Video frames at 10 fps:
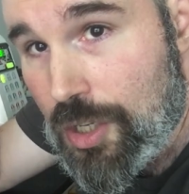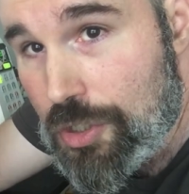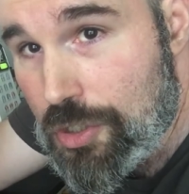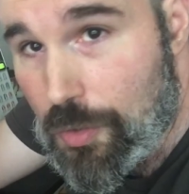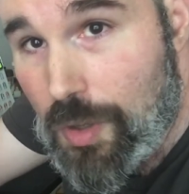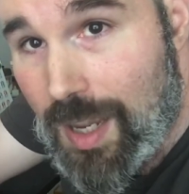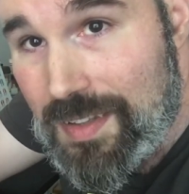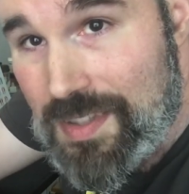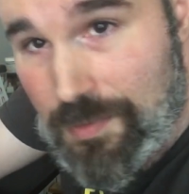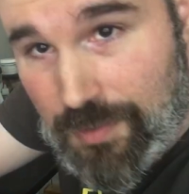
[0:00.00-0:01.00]
show you
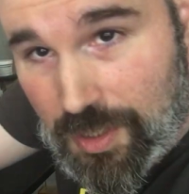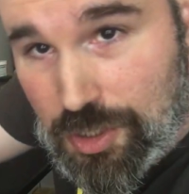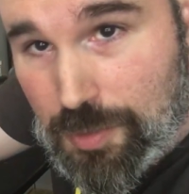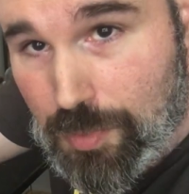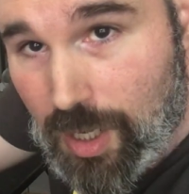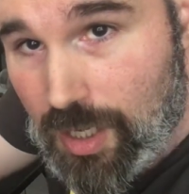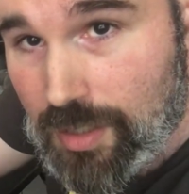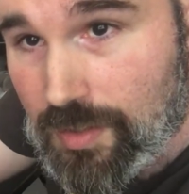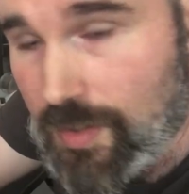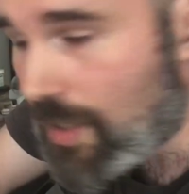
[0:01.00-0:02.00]
guys the finished
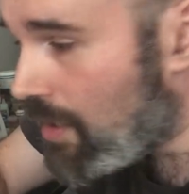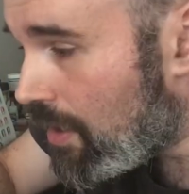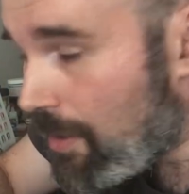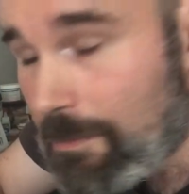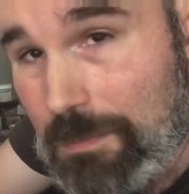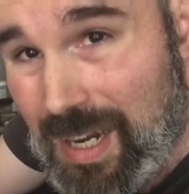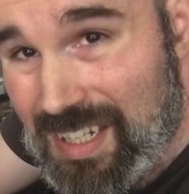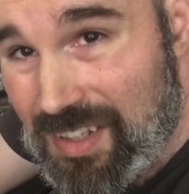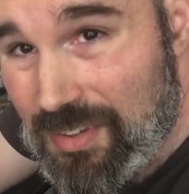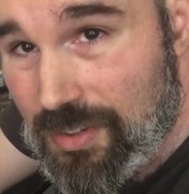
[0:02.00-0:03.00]
product
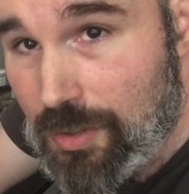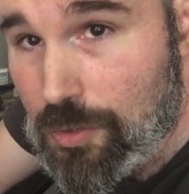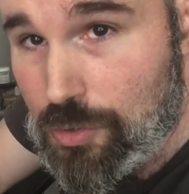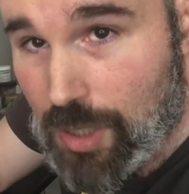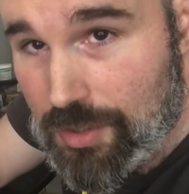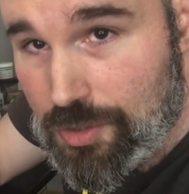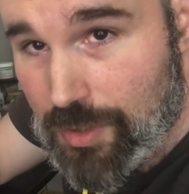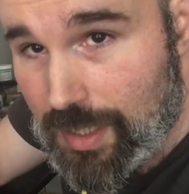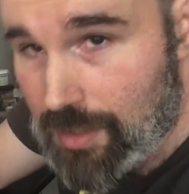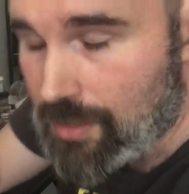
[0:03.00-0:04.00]
minus
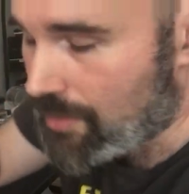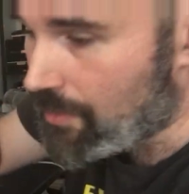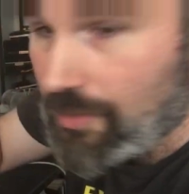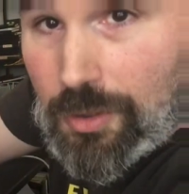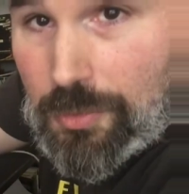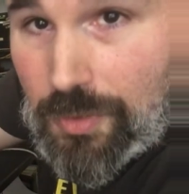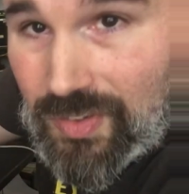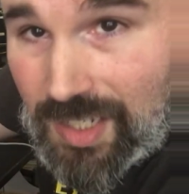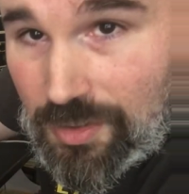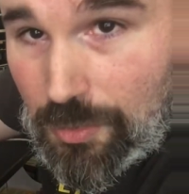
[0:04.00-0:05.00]
drawstring. So
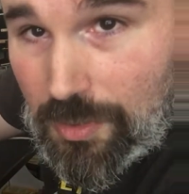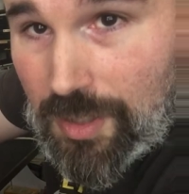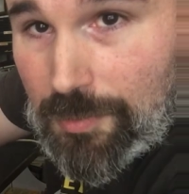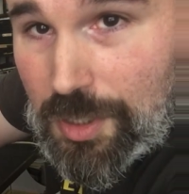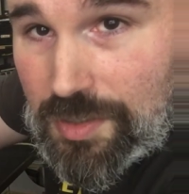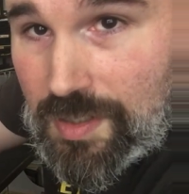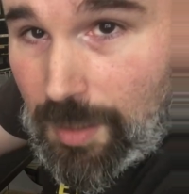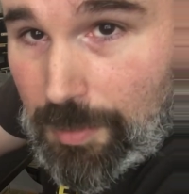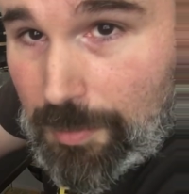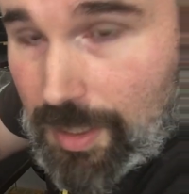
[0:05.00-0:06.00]
stay tuned, give me just a couple